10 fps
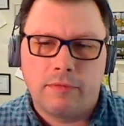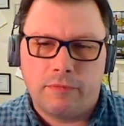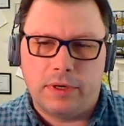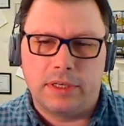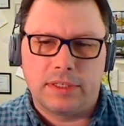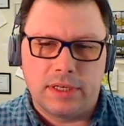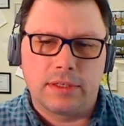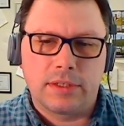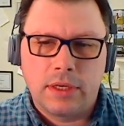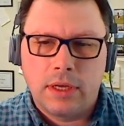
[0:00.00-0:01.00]
for
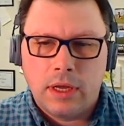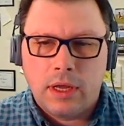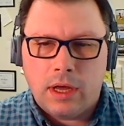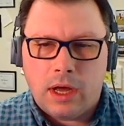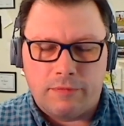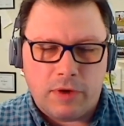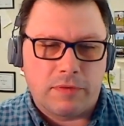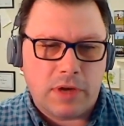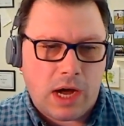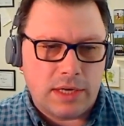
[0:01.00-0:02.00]
instance, of,
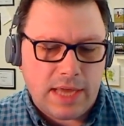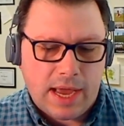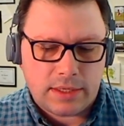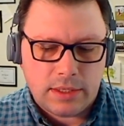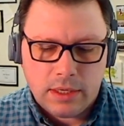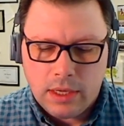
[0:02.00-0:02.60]
of contact.